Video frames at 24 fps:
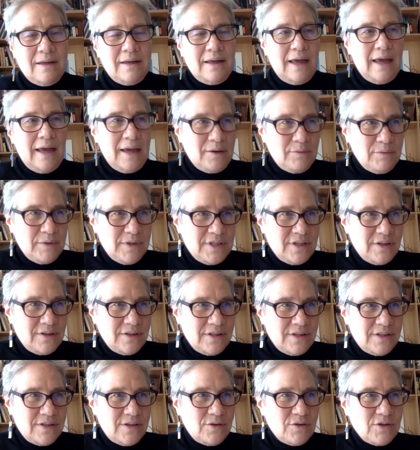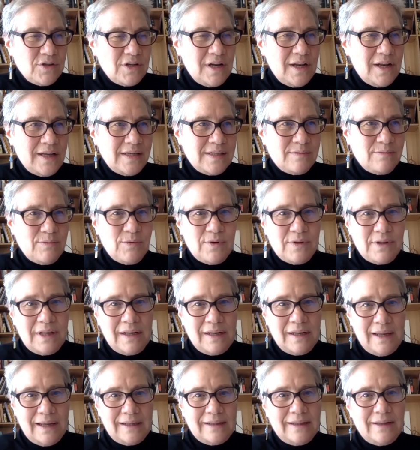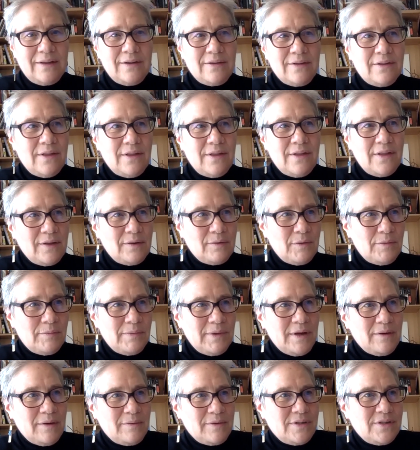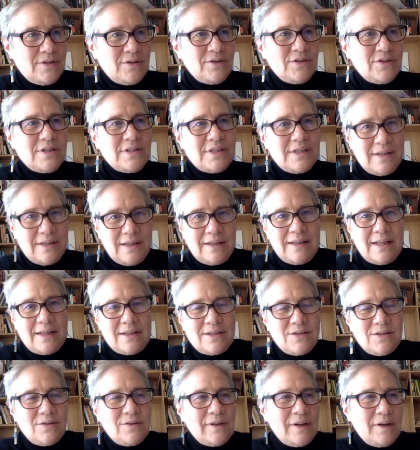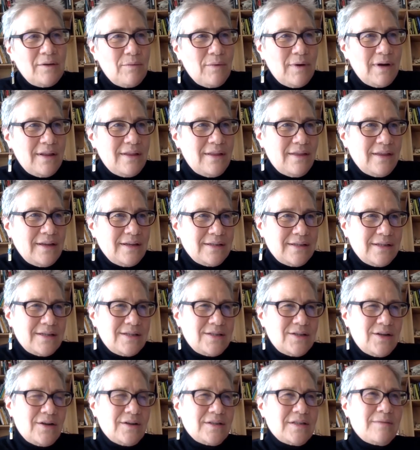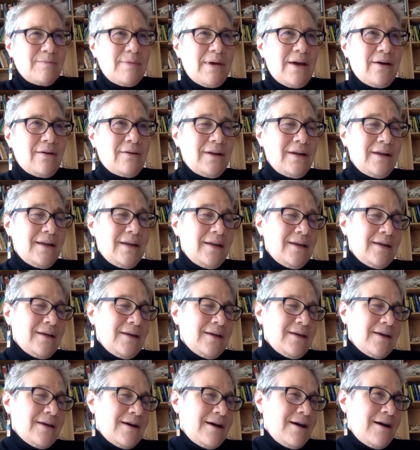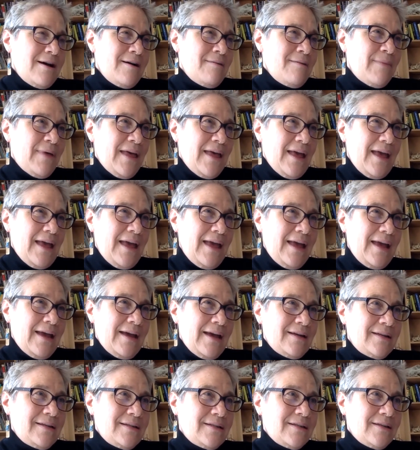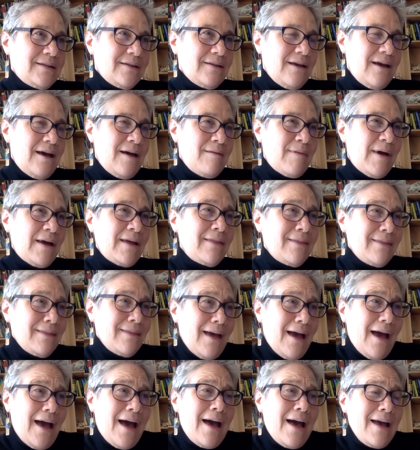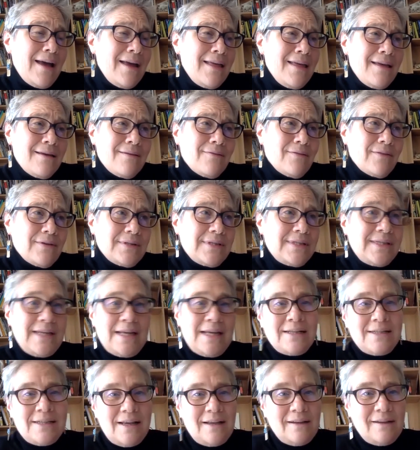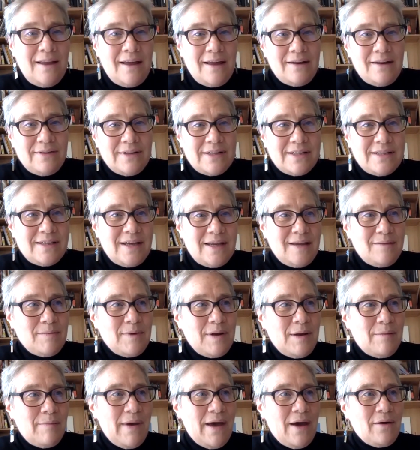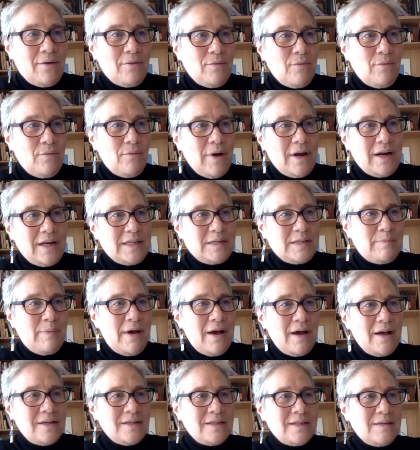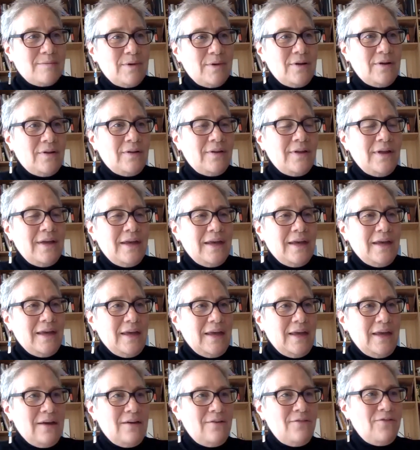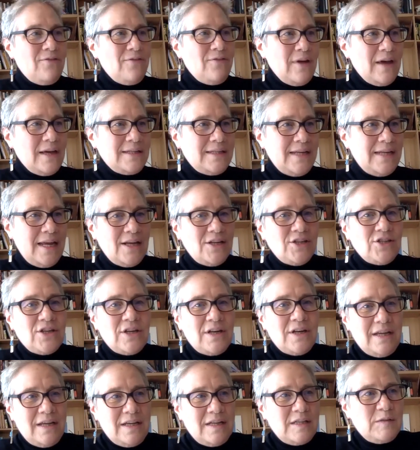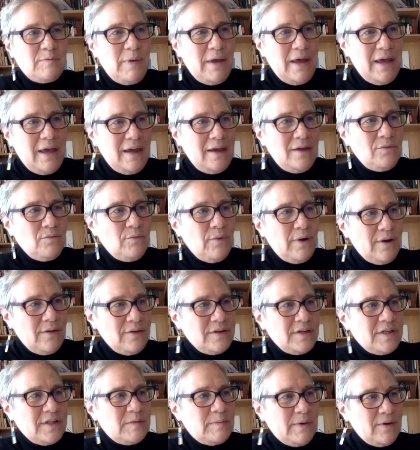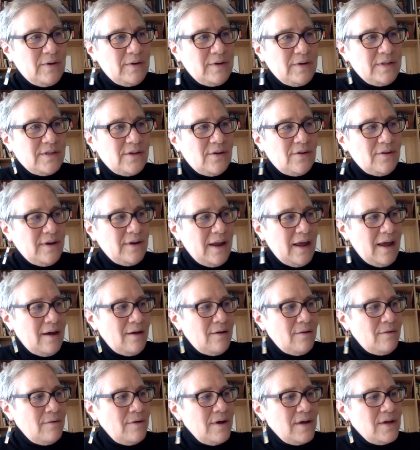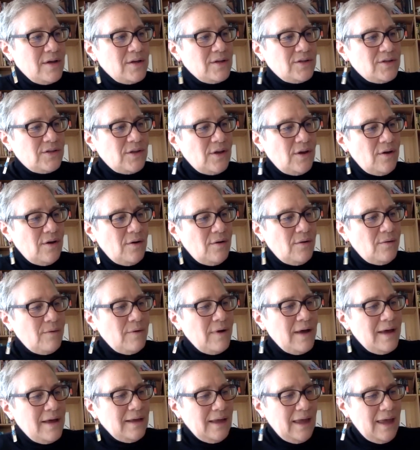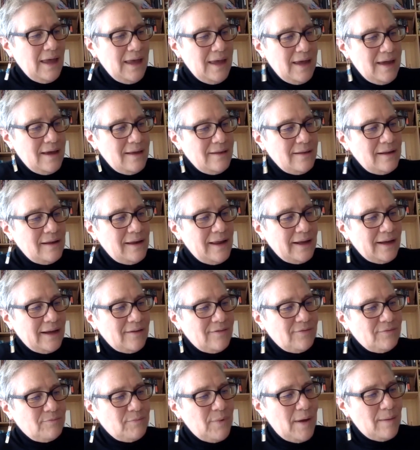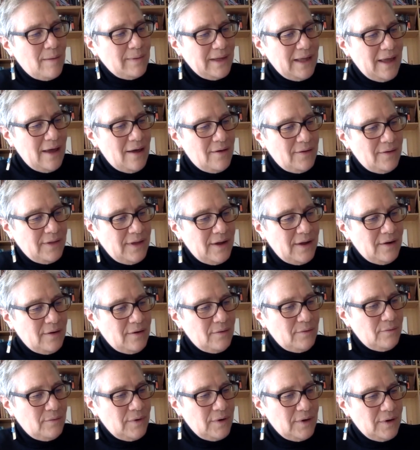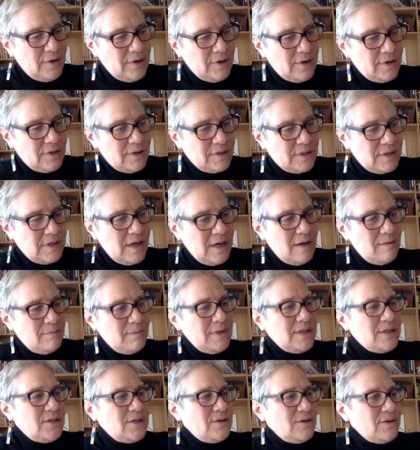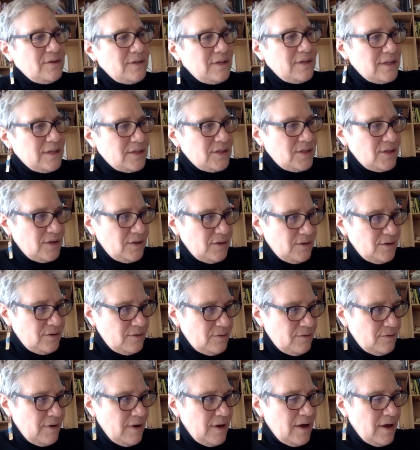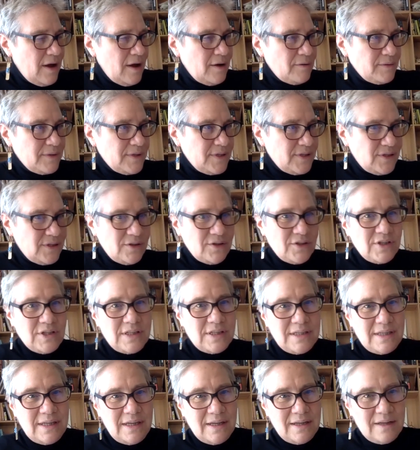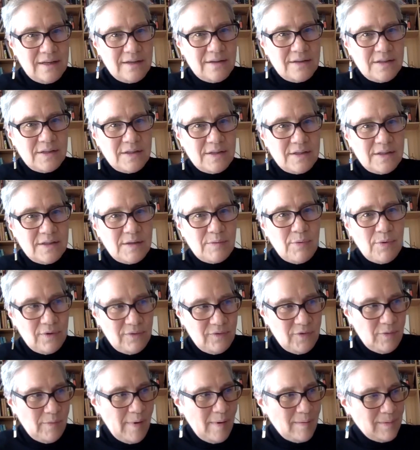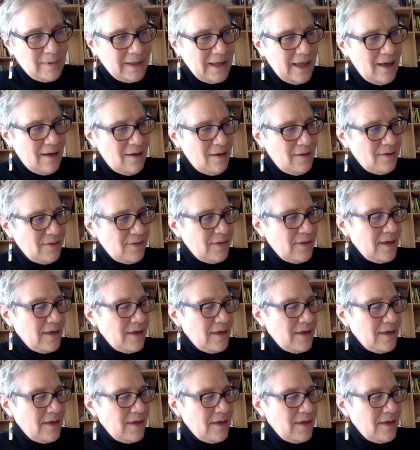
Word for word: and we start to socialize more, the likelihood that there will be a resurgence. I think that's certainly one of the things that's talked about. Um, and um, I, th- I sense a lot of excitement about what is possible if attention is paid where the disparities are now. So can the lack of public health care workers be turned into a resurgence in support for public health?